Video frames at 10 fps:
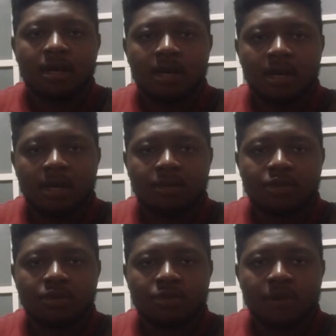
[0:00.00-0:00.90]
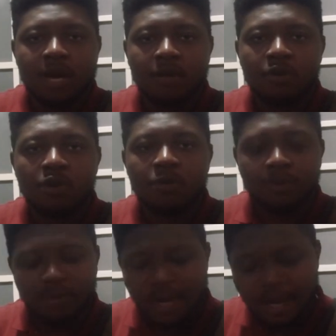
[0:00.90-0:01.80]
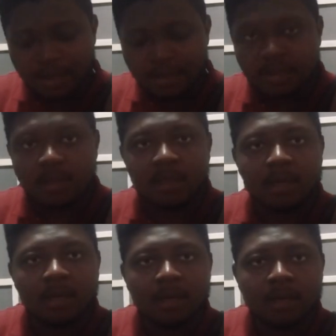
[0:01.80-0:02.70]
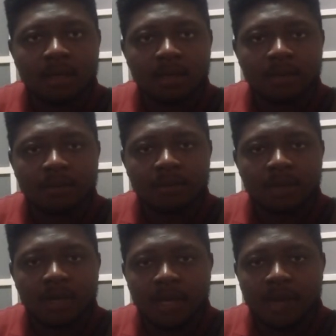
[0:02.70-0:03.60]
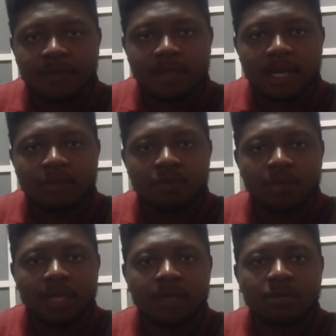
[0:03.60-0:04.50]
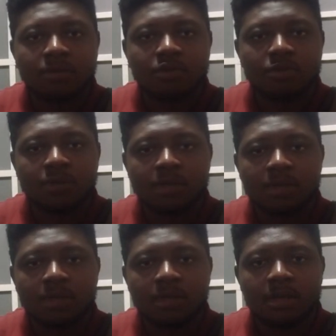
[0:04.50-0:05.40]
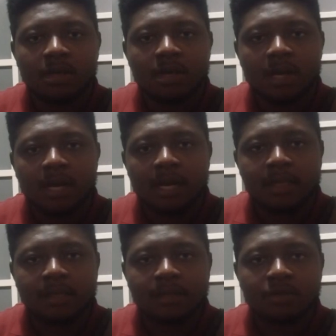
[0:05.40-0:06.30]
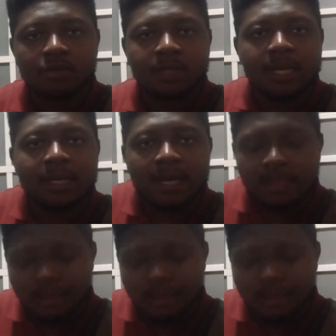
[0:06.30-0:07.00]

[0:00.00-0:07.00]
And so I'll go on with that, and after that we'll get on to our lesson. So Tenderly.